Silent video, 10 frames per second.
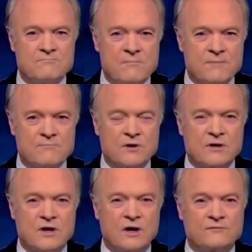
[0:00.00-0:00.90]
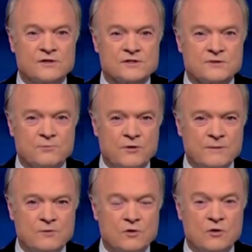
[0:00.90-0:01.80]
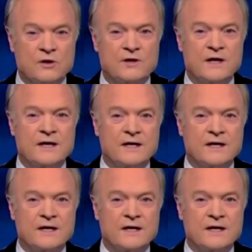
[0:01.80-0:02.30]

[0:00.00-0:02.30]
member of the Supreme Court